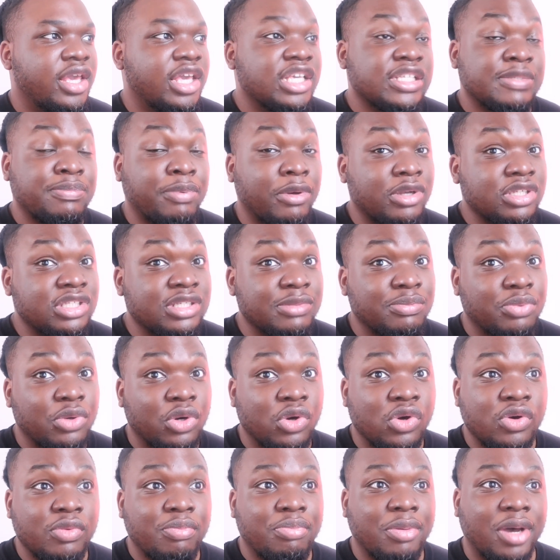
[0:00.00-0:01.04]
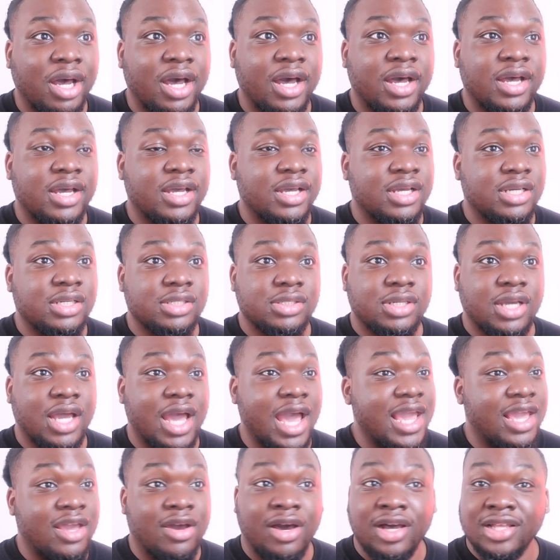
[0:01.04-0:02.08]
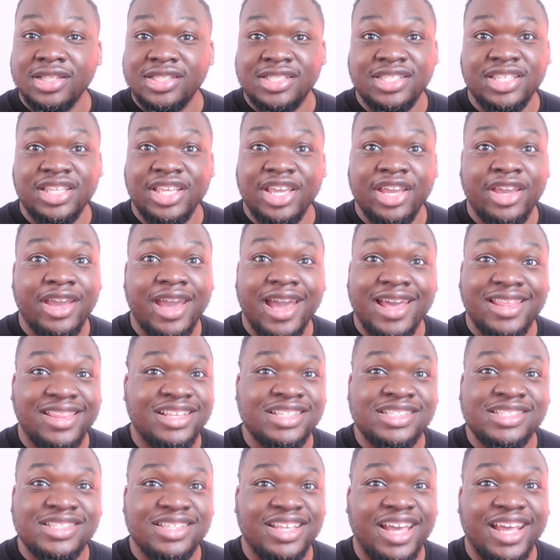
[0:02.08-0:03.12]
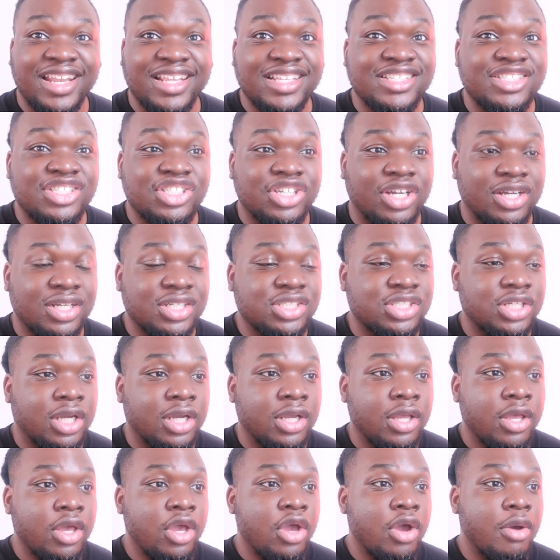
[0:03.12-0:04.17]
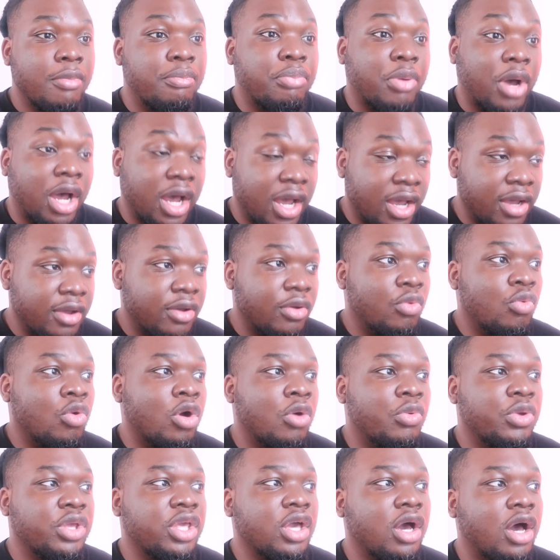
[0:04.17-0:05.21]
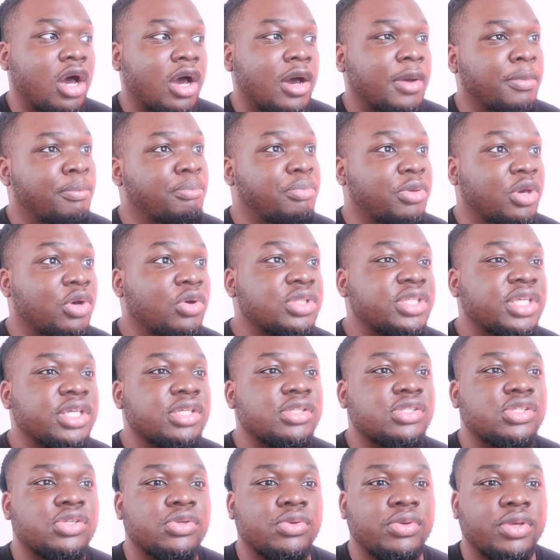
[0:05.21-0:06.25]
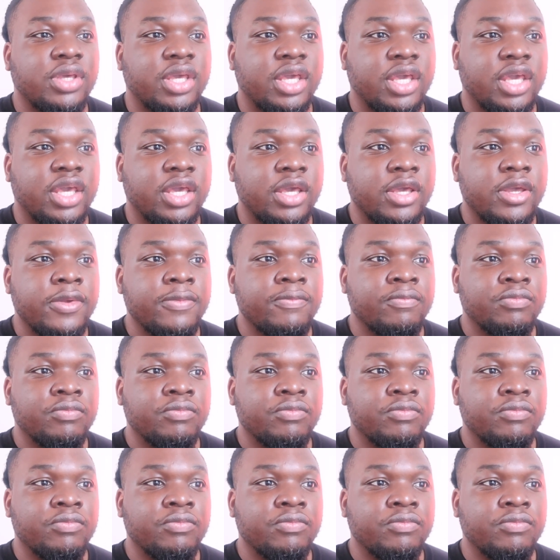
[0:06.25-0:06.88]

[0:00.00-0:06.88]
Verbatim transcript: it's possible, but I can't see it at this juncture. But what we are building to here